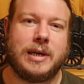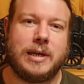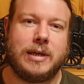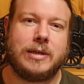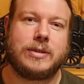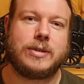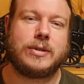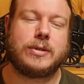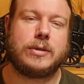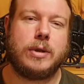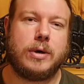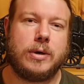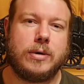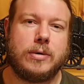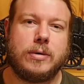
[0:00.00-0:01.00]
a
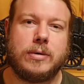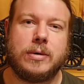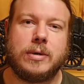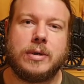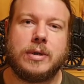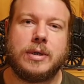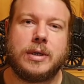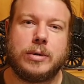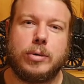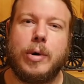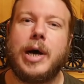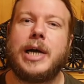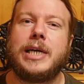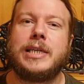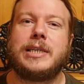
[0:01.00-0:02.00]
slow,
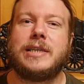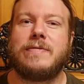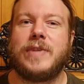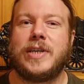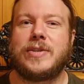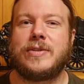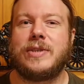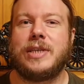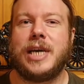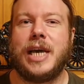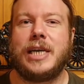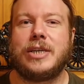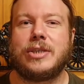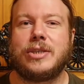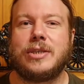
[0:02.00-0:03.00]
quiet
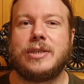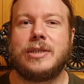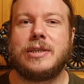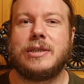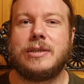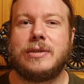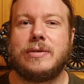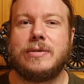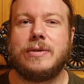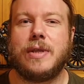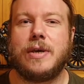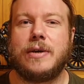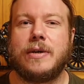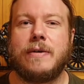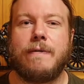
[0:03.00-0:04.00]
investigation into
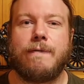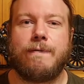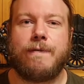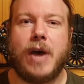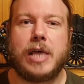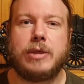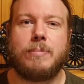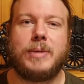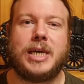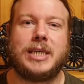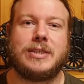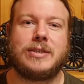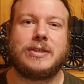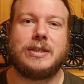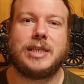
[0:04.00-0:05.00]
the
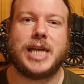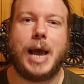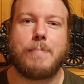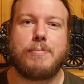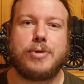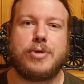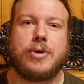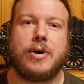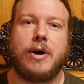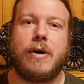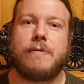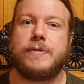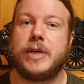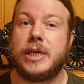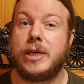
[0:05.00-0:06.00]
fathomless depth
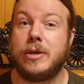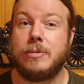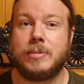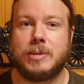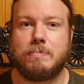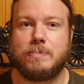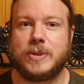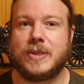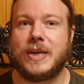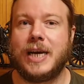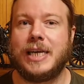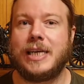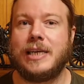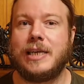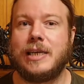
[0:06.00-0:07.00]
of the human
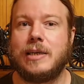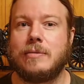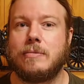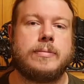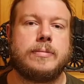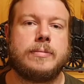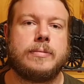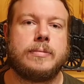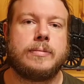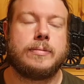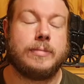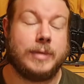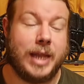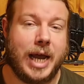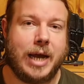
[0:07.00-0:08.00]
psyche.
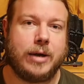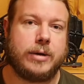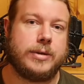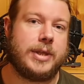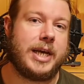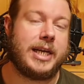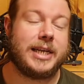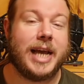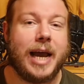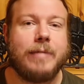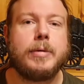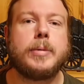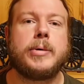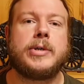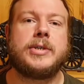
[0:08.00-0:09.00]
Now that
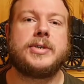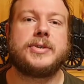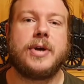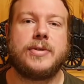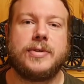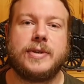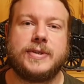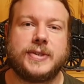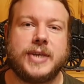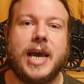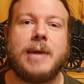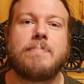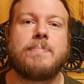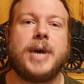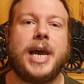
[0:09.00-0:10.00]
everyone is on the
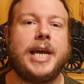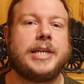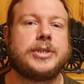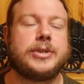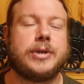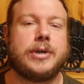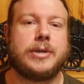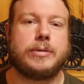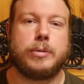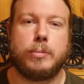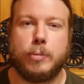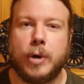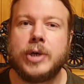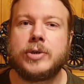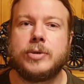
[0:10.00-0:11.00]
same page on
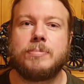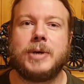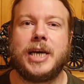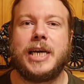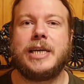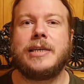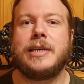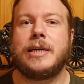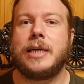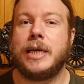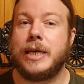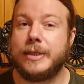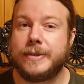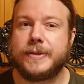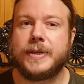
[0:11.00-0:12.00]
what to play,
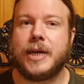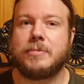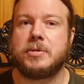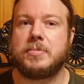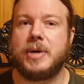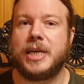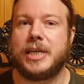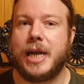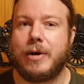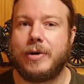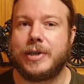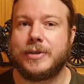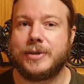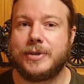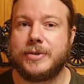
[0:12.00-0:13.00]
it's time to make
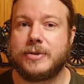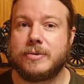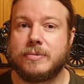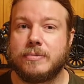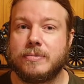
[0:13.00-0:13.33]
characters.